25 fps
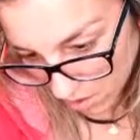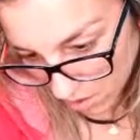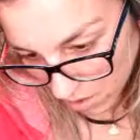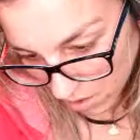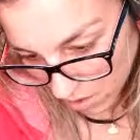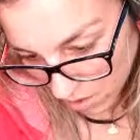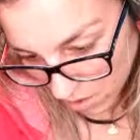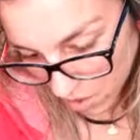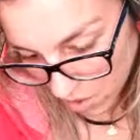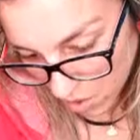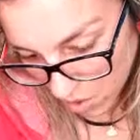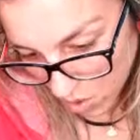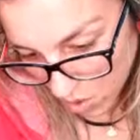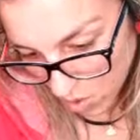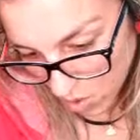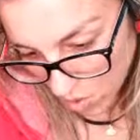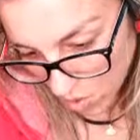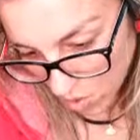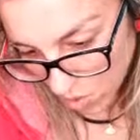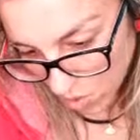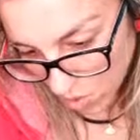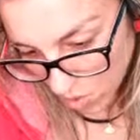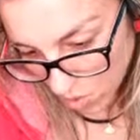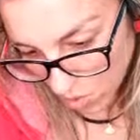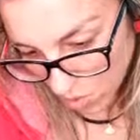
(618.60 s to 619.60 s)
So
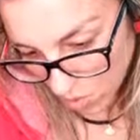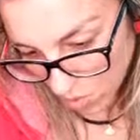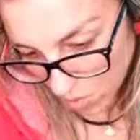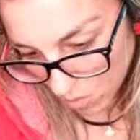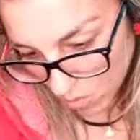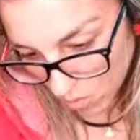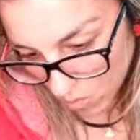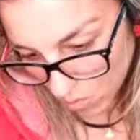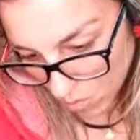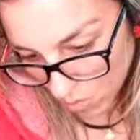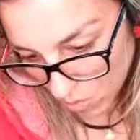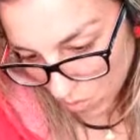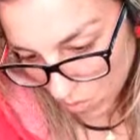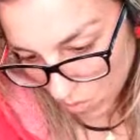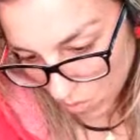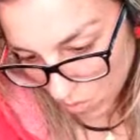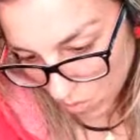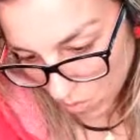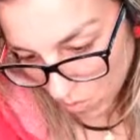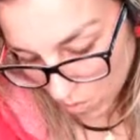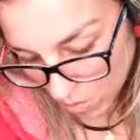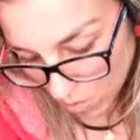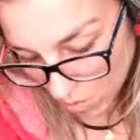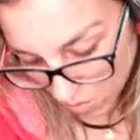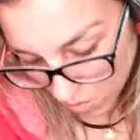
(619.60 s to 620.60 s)

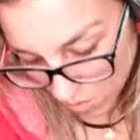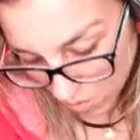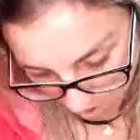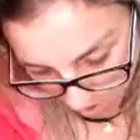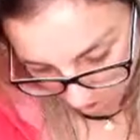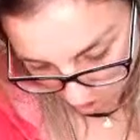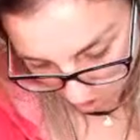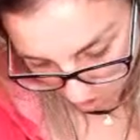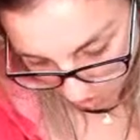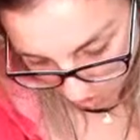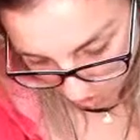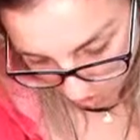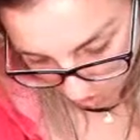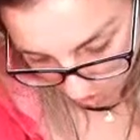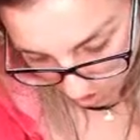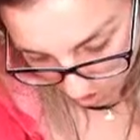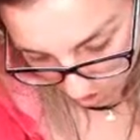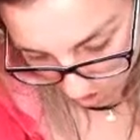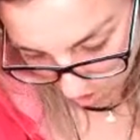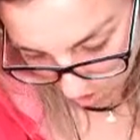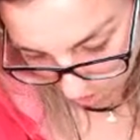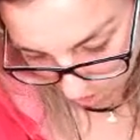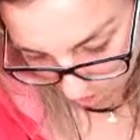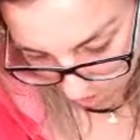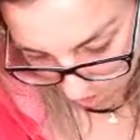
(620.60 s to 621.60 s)
this situation,
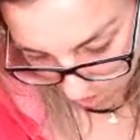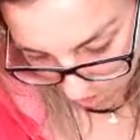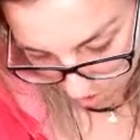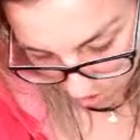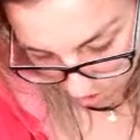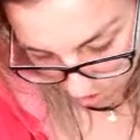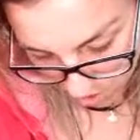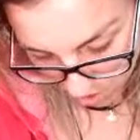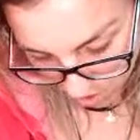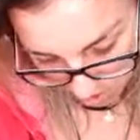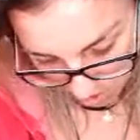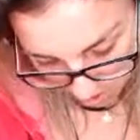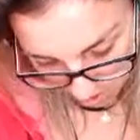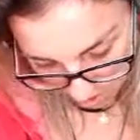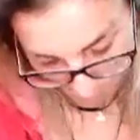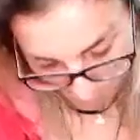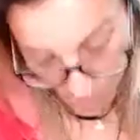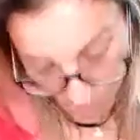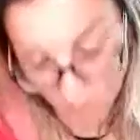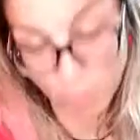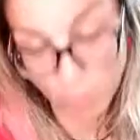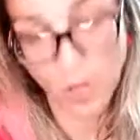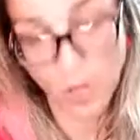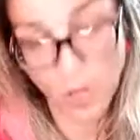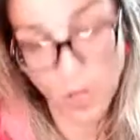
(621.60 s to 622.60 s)
maybe you should, like, where
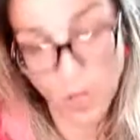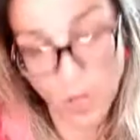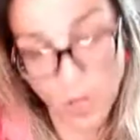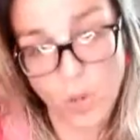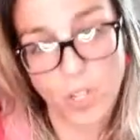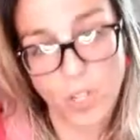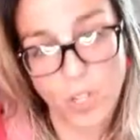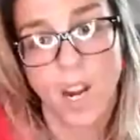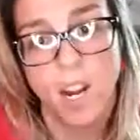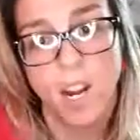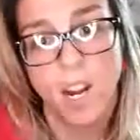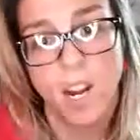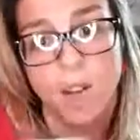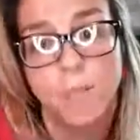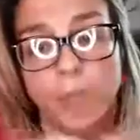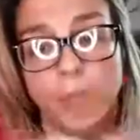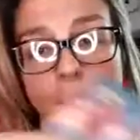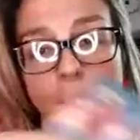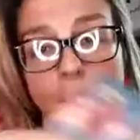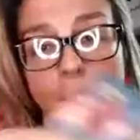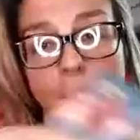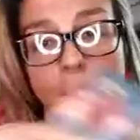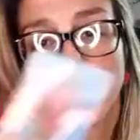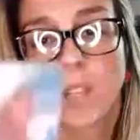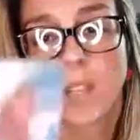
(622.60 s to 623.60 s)
it broke your heart,
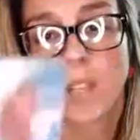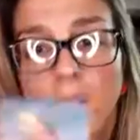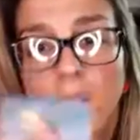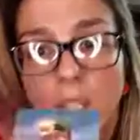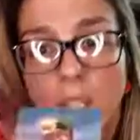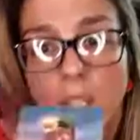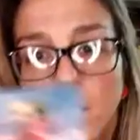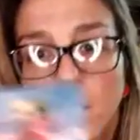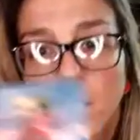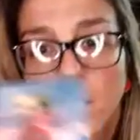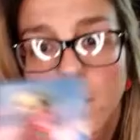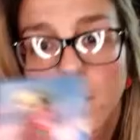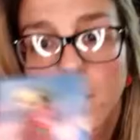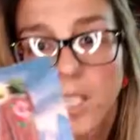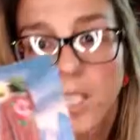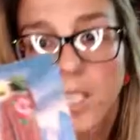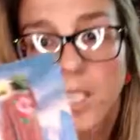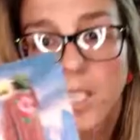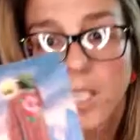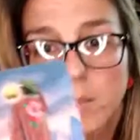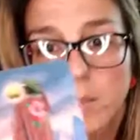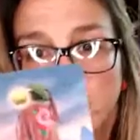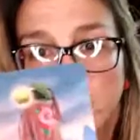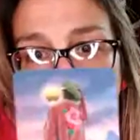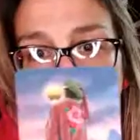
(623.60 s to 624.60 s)
possibly
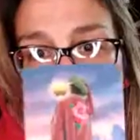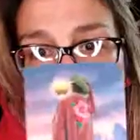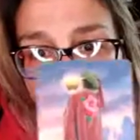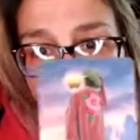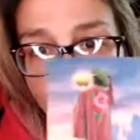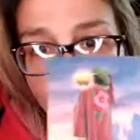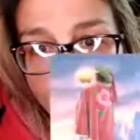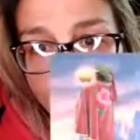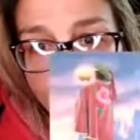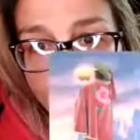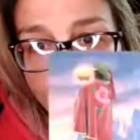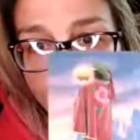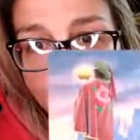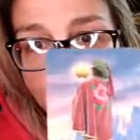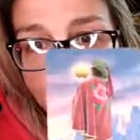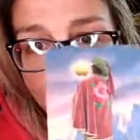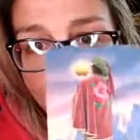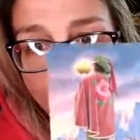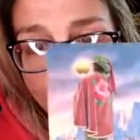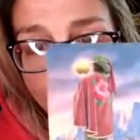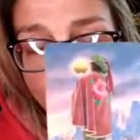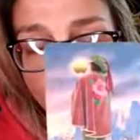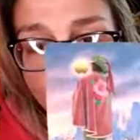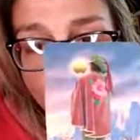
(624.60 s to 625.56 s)
time to let it go.